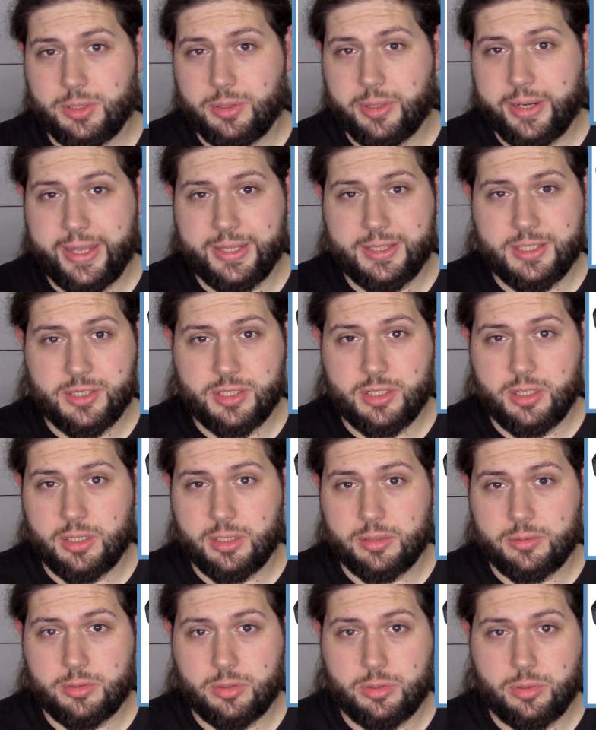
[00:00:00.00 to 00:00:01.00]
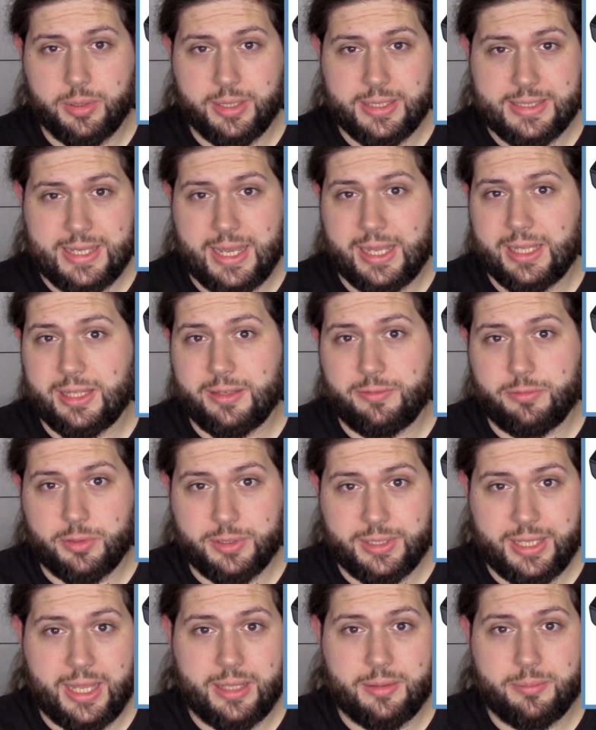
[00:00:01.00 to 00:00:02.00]
your hand is gonna go exactly
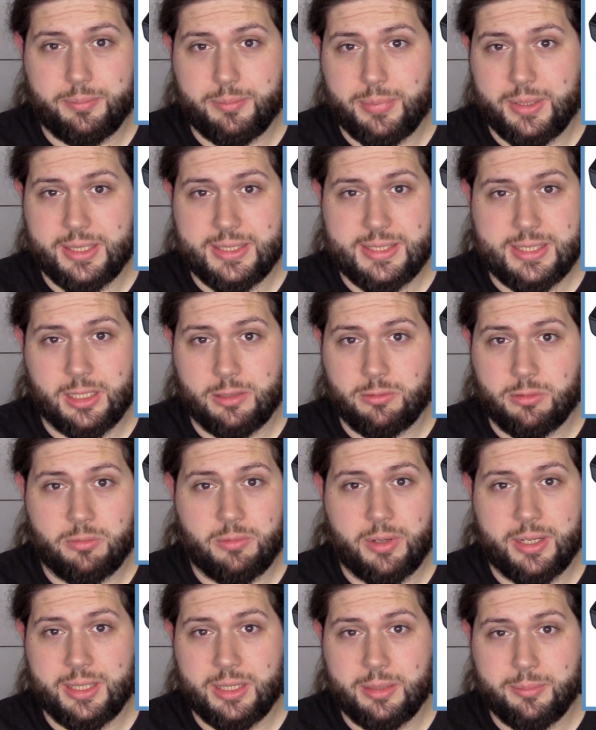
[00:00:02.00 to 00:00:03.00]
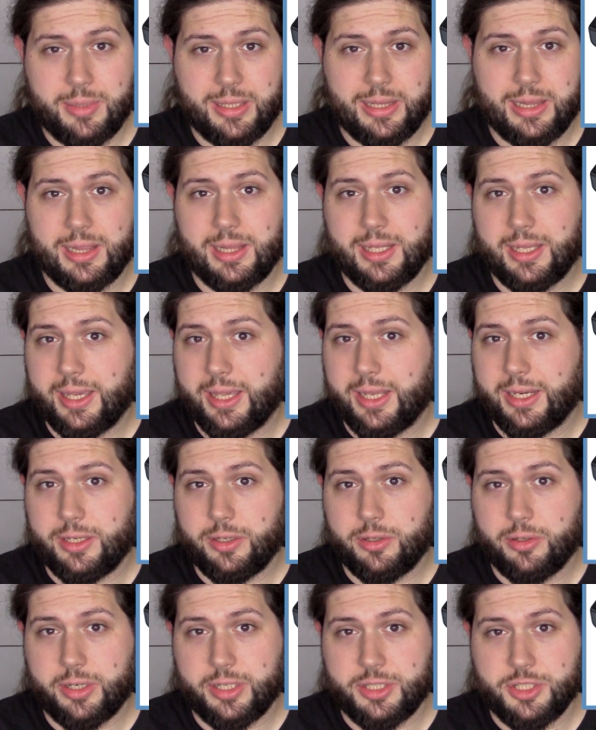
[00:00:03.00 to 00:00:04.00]
for that big silver one in the middle
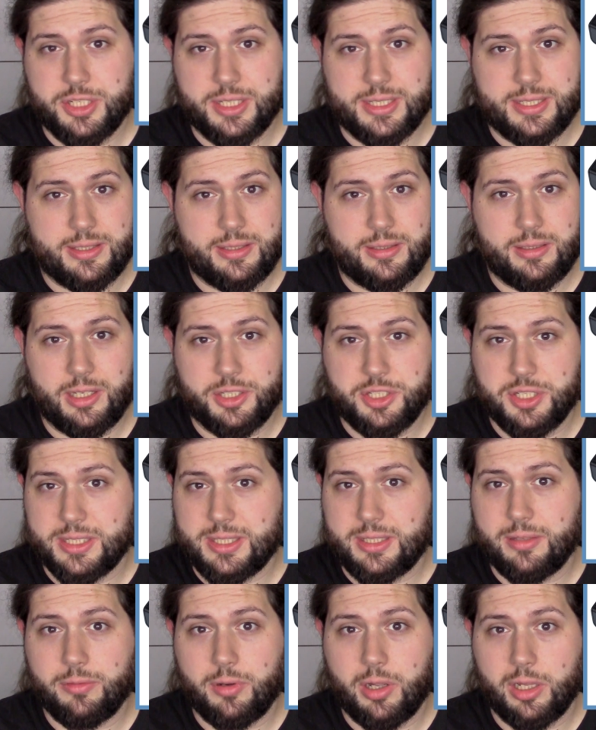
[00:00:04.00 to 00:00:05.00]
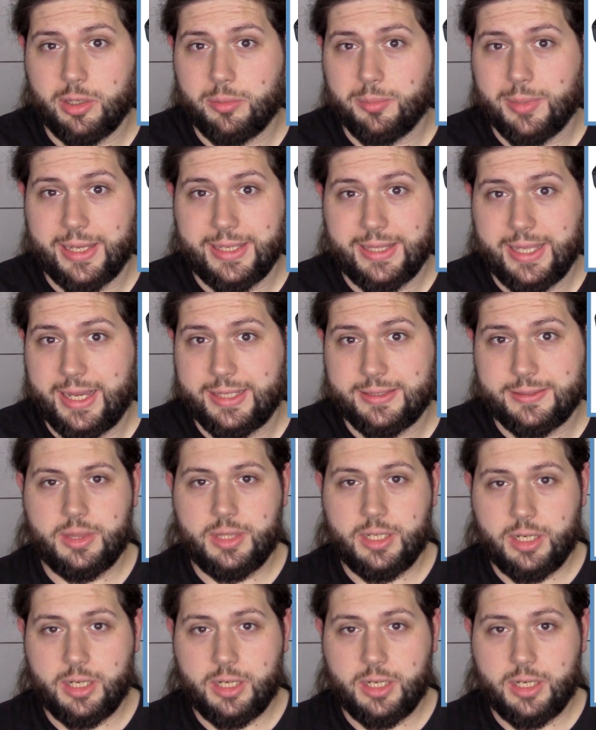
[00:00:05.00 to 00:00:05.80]
and you can just adjust the volume like that.